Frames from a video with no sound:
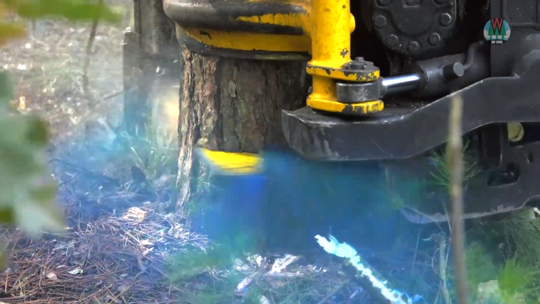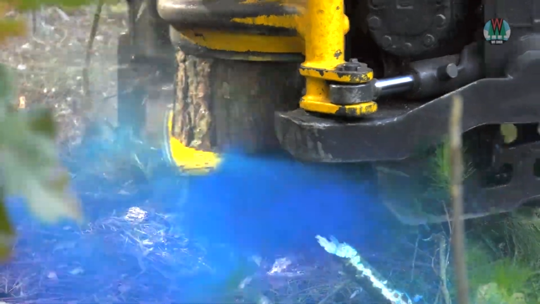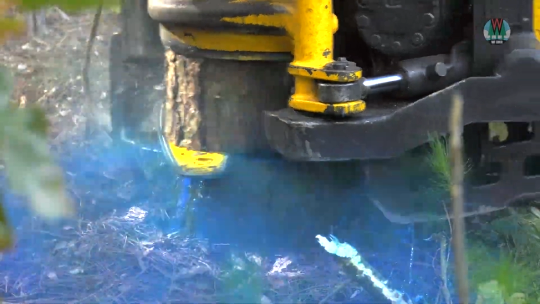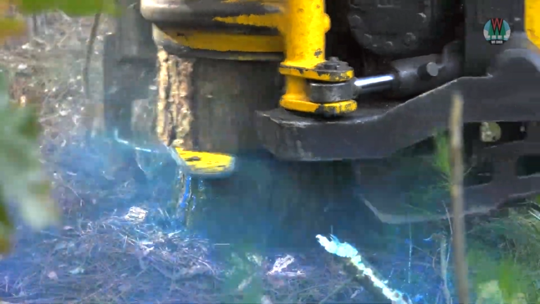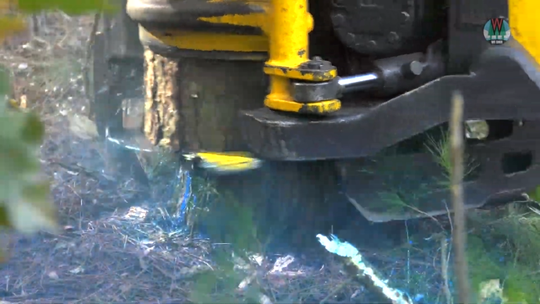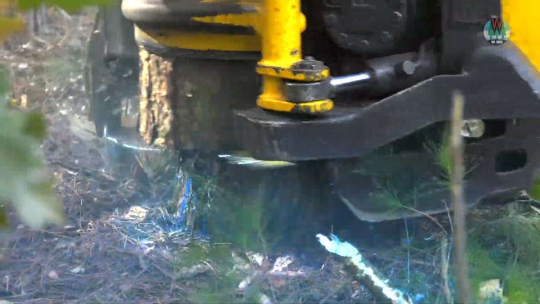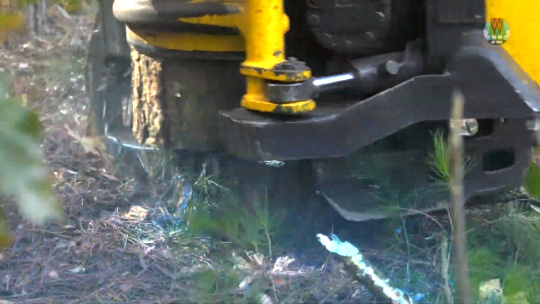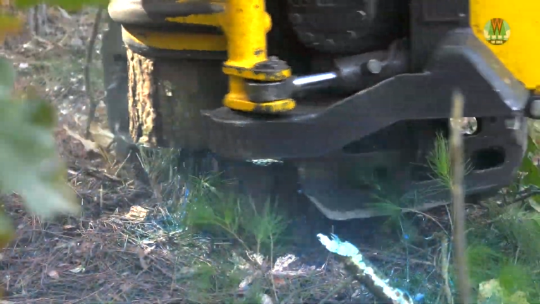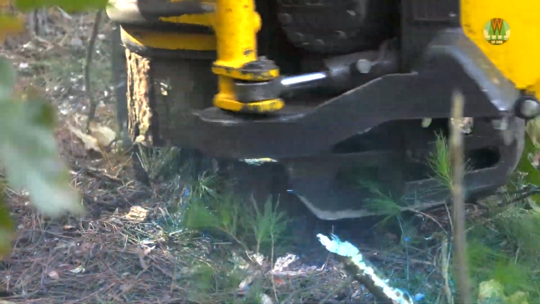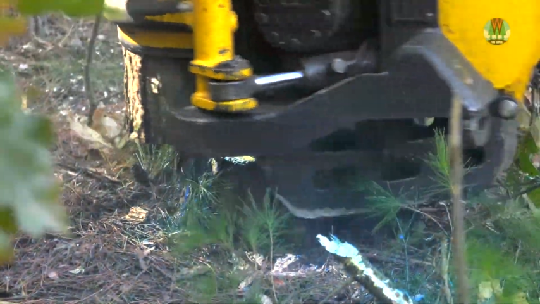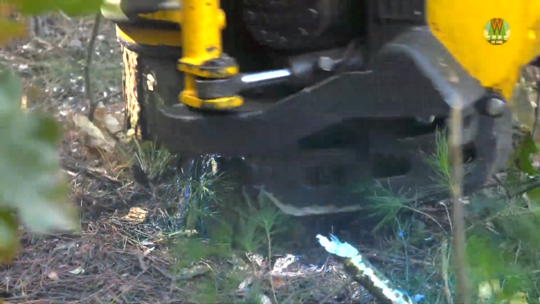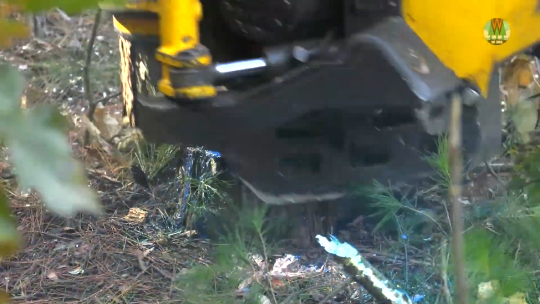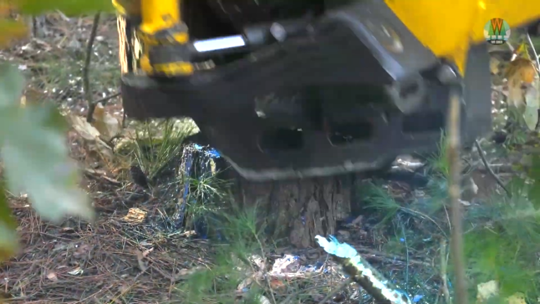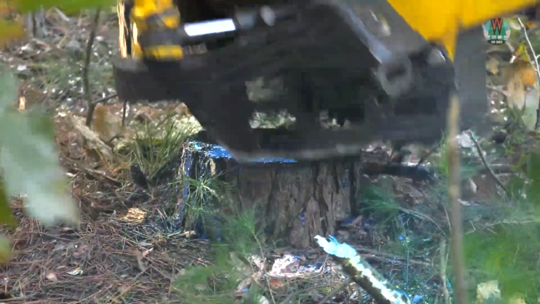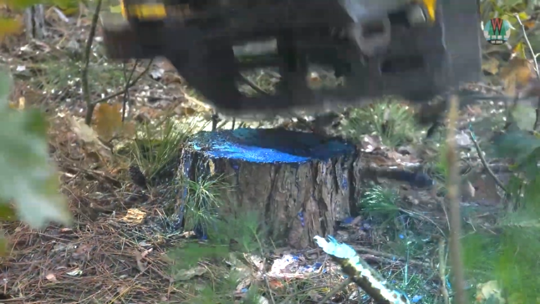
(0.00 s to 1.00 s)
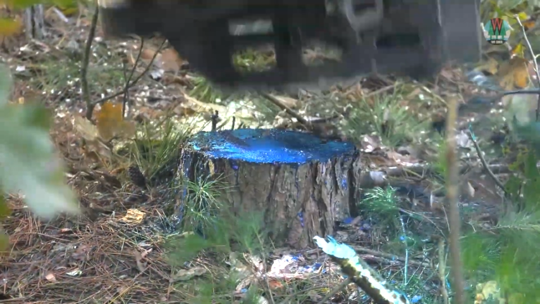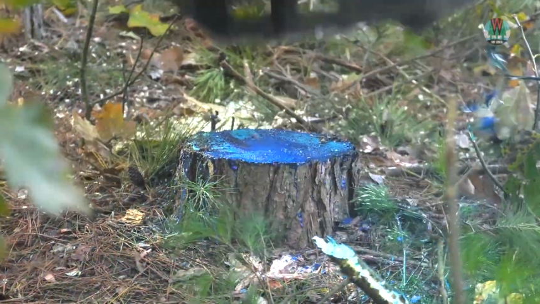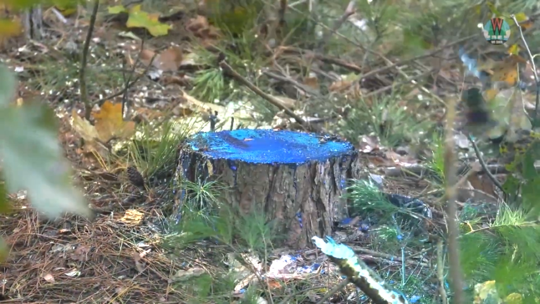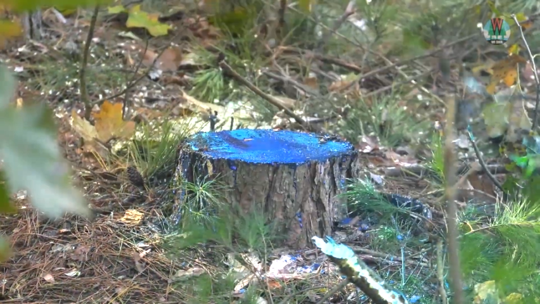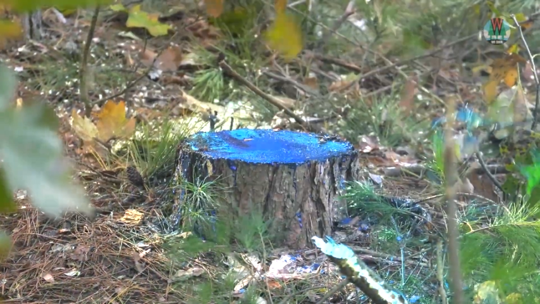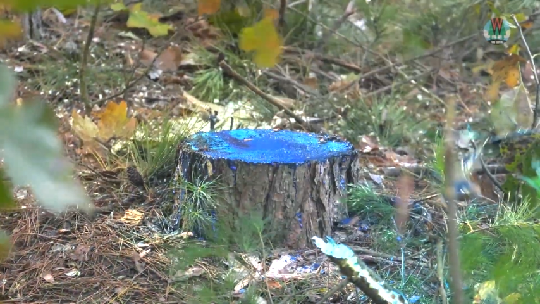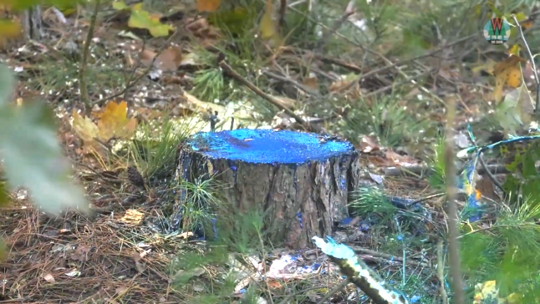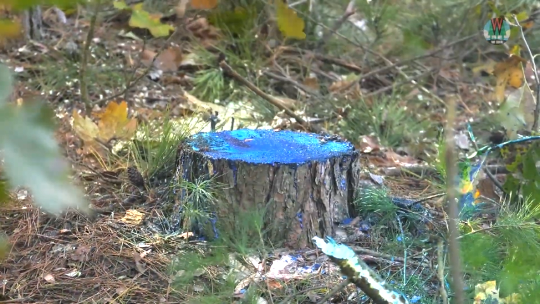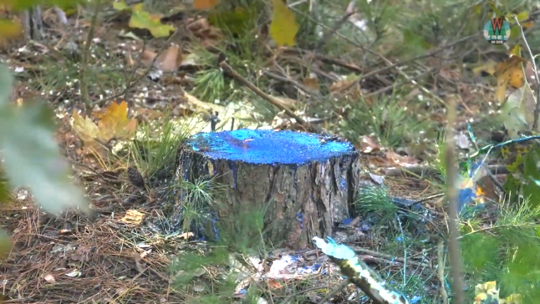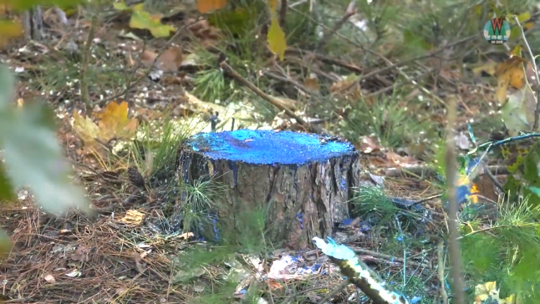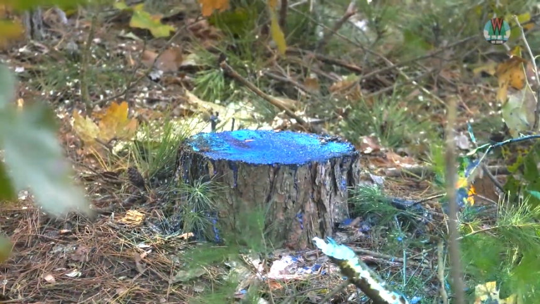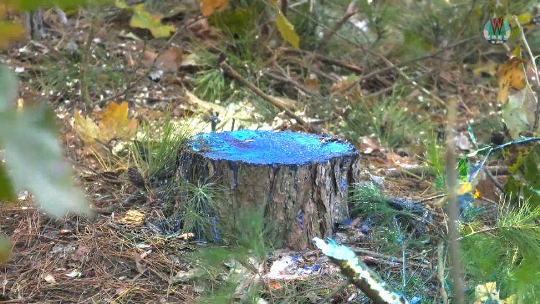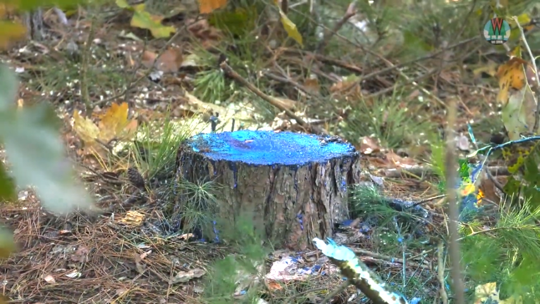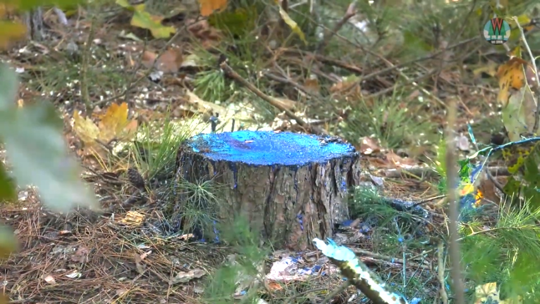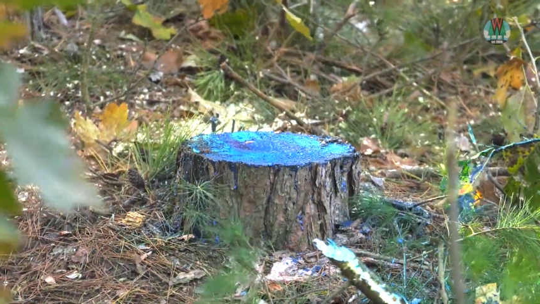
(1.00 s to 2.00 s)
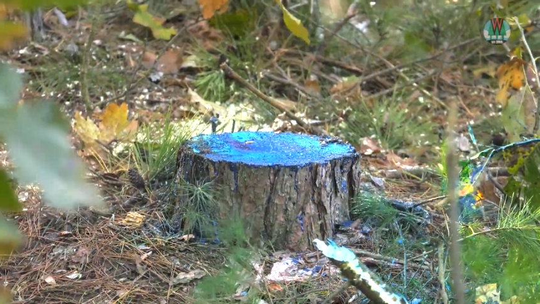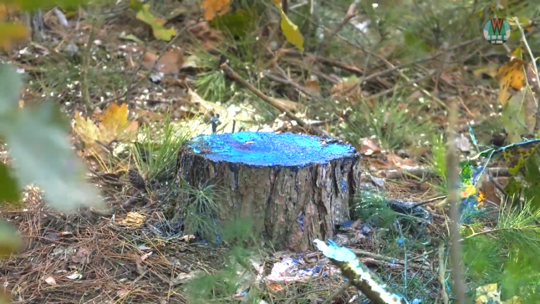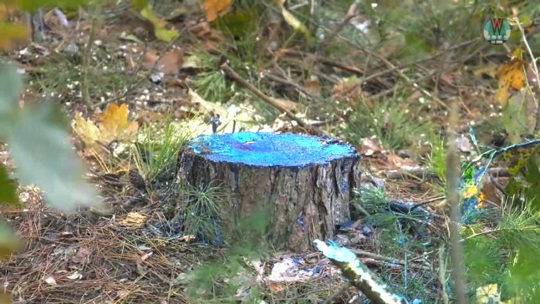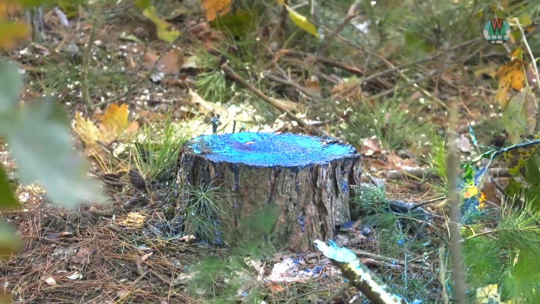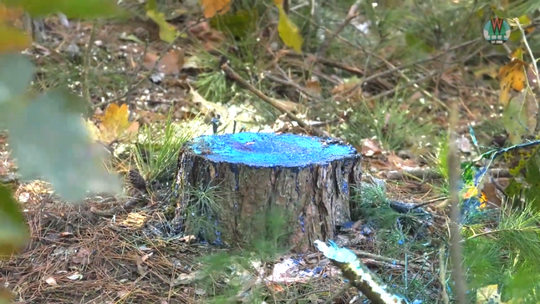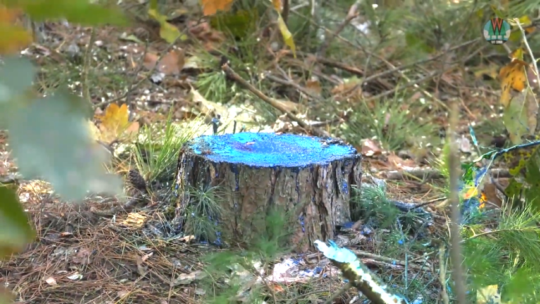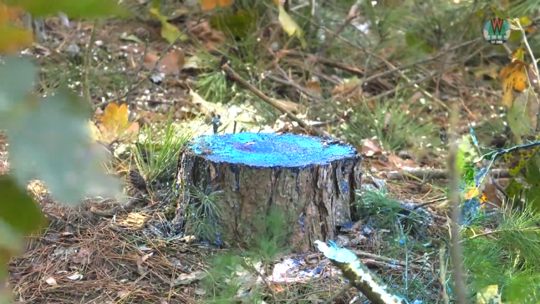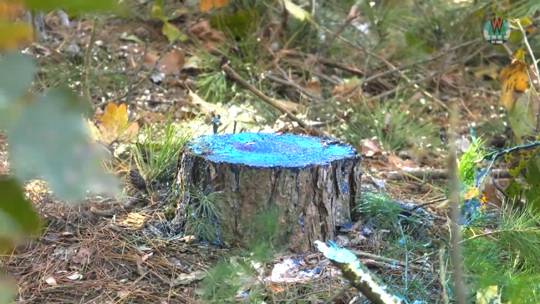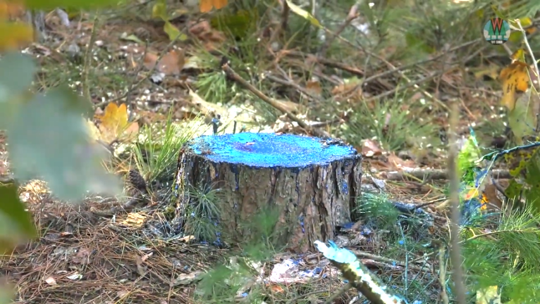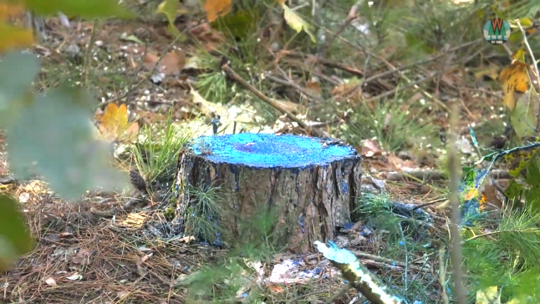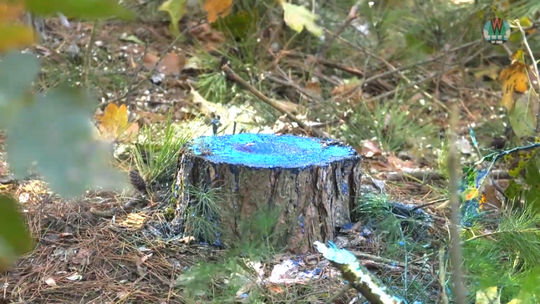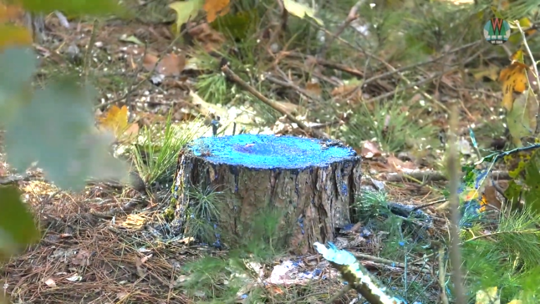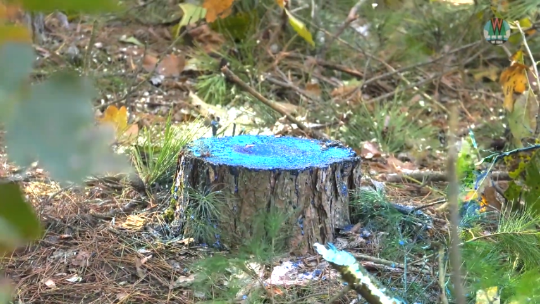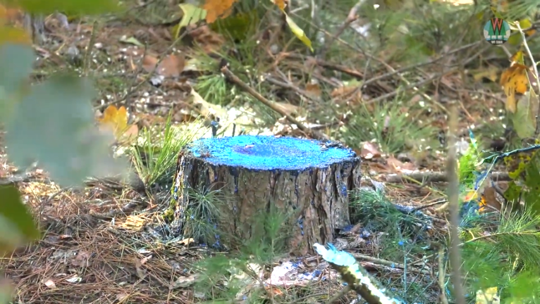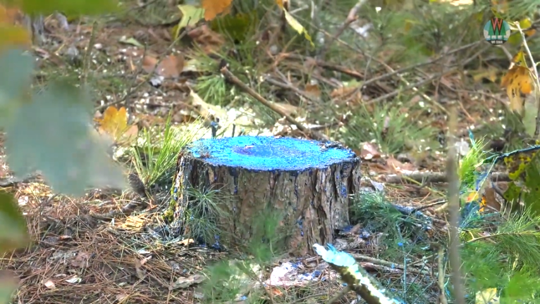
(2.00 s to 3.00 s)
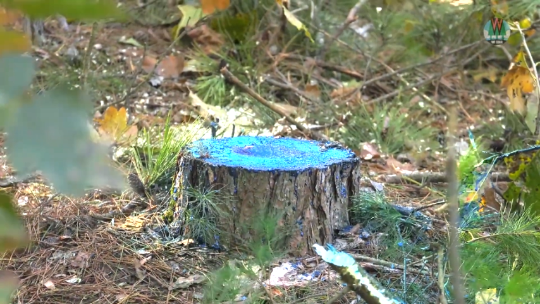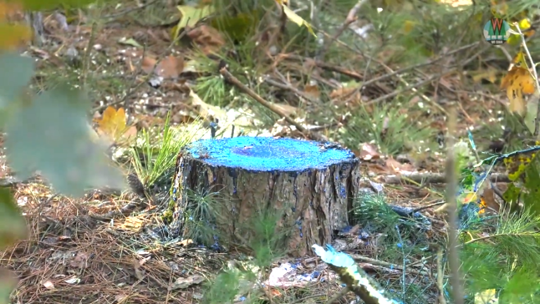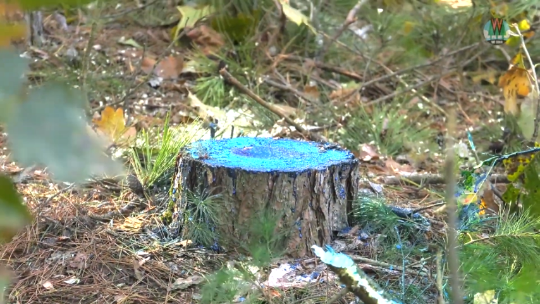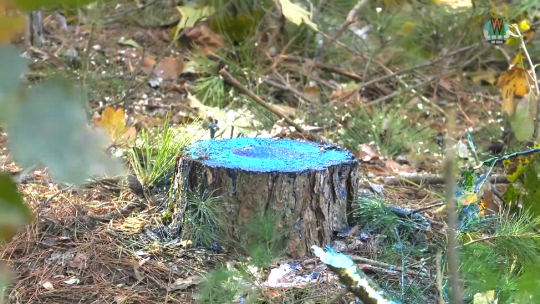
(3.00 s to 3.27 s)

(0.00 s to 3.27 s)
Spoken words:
No face is visible, so there are no lips to read.